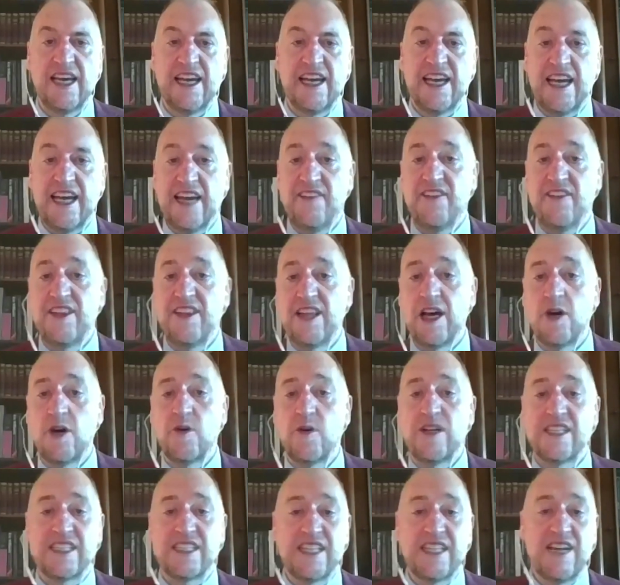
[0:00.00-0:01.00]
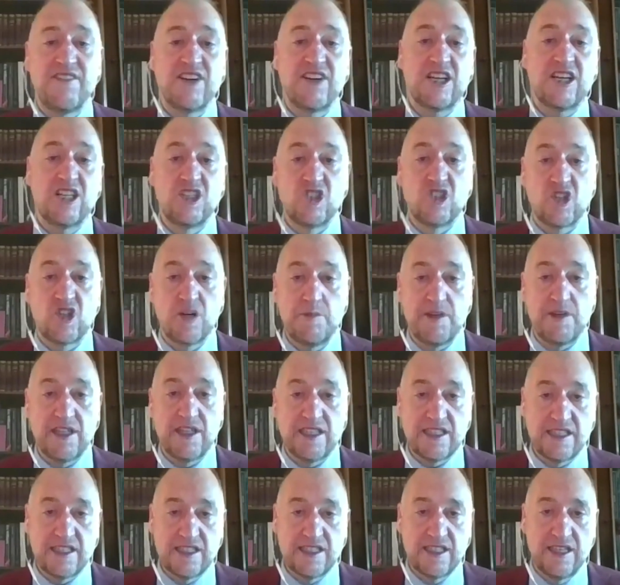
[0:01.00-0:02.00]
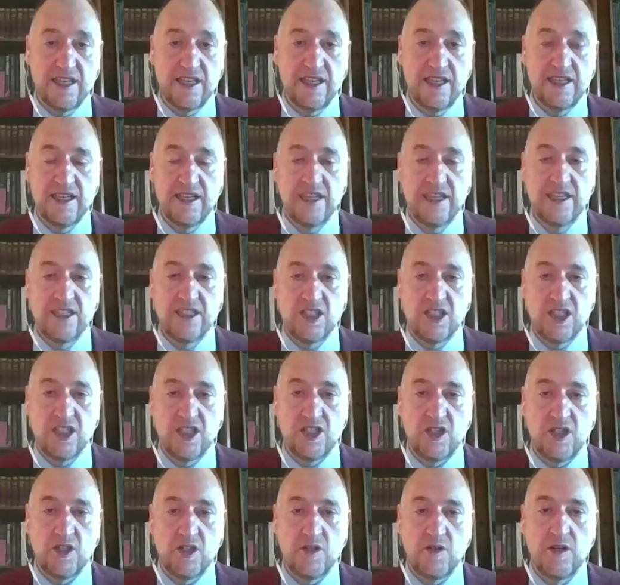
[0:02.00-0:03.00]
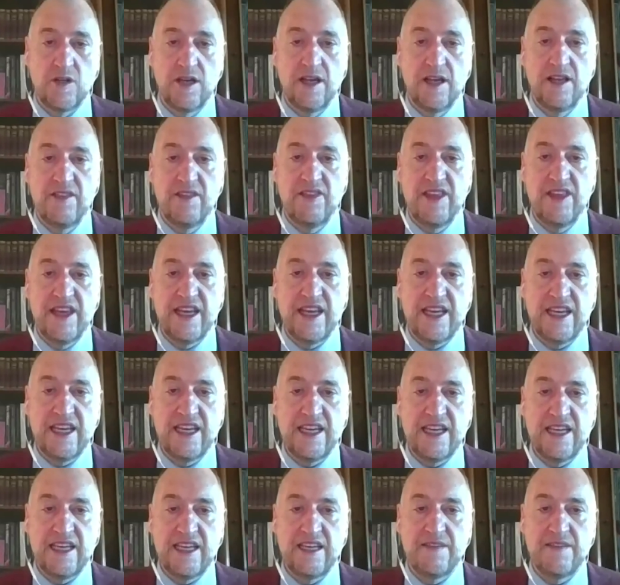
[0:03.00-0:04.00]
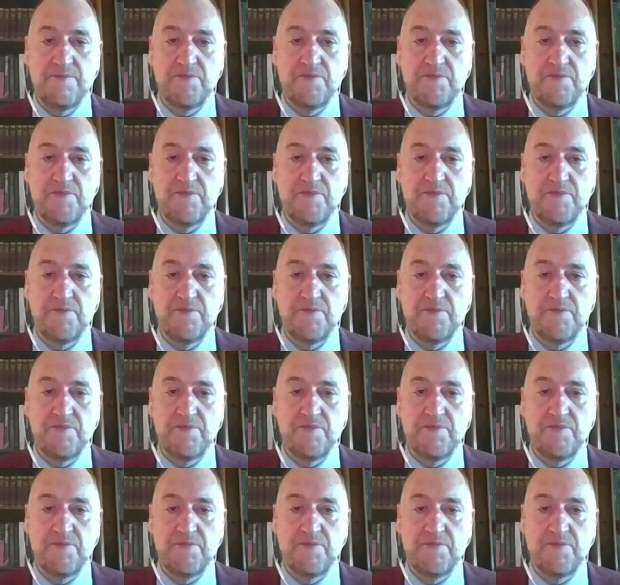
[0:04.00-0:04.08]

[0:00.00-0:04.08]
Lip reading: even though it's never contributed to the